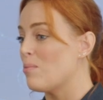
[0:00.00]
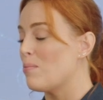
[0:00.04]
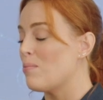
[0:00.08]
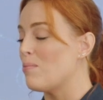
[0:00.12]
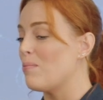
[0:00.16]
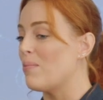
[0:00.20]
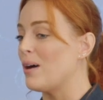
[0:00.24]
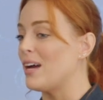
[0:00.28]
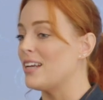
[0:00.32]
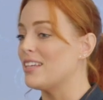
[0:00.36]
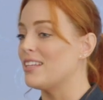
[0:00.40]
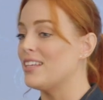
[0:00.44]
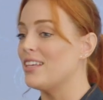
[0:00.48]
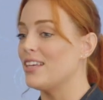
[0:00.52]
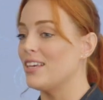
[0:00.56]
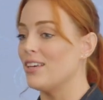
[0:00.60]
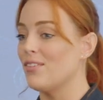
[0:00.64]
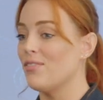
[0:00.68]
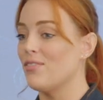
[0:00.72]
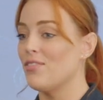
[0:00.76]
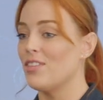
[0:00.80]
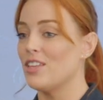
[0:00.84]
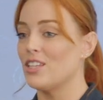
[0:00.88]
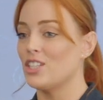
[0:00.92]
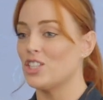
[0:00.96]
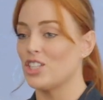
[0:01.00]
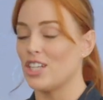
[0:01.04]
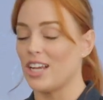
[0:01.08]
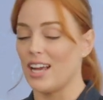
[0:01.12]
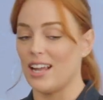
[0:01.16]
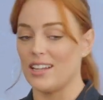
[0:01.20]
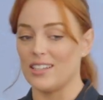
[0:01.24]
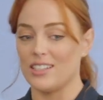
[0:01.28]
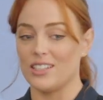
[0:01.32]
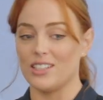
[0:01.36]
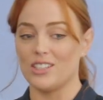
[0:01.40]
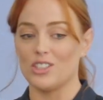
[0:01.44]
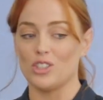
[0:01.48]
but give the
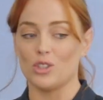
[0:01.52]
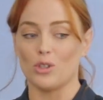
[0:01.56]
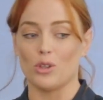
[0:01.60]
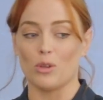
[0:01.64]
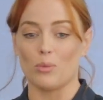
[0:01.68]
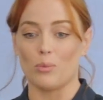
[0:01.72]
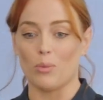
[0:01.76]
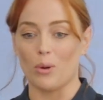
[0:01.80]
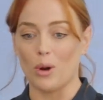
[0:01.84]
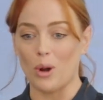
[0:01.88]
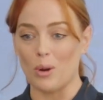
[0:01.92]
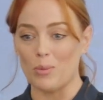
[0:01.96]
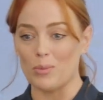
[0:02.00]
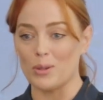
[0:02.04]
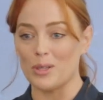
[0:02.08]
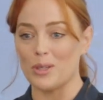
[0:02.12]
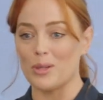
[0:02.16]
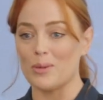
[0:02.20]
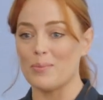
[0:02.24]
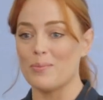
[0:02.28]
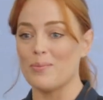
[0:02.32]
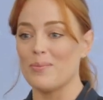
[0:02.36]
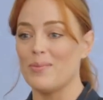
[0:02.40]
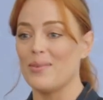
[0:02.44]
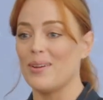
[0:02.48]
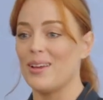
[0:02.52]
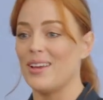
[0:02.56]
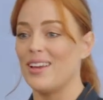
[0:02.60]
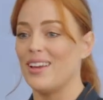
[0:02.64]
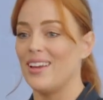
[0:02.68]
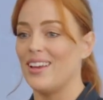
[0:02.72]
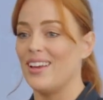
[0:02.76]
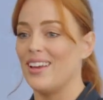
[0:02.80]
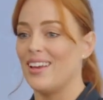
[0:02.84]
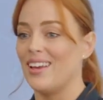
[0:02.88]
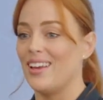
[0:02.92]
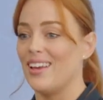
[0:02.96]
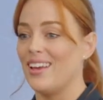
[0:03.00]
challenge or the problem
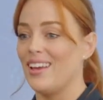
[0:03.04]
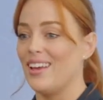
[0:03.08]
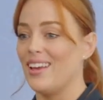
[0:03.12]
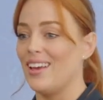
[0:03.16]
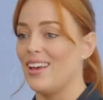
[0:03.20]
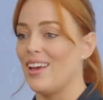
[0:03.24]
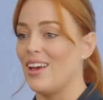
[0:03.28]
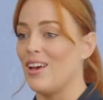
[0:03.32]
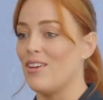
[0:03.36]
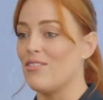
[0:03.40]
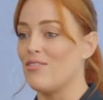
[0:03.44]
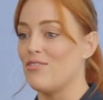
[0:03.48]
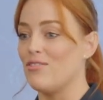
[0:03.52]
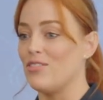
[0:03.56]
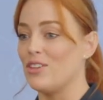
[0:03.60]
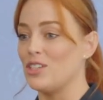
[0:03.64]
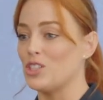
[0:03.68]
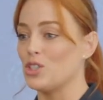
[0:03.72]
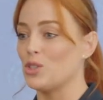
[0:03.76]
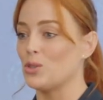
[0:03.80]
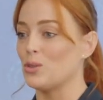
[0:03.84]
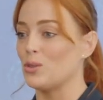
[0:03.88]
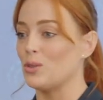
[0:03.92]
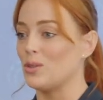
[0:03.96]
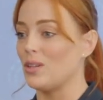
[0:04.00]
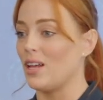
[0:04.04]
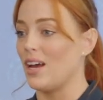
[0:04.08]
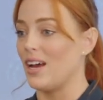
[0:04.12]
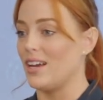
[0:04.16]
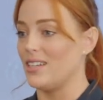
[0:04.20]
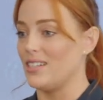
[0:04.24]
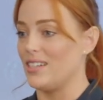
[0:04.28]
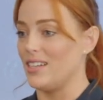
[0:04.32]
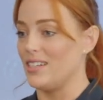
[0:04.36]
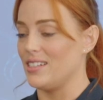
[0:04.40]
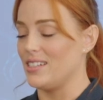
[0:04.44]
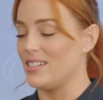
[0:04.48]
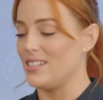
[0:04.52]
a visual
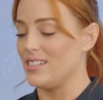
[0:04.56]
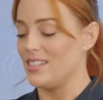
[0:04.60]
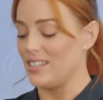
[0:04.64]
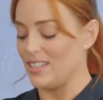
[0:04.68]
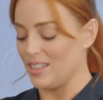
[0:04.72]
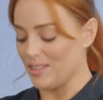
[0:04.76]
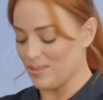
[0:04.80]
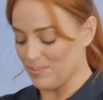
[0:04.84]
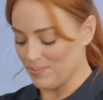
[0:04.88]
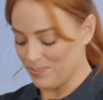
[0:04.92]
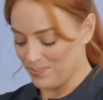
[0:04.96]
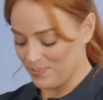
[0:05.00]
identity.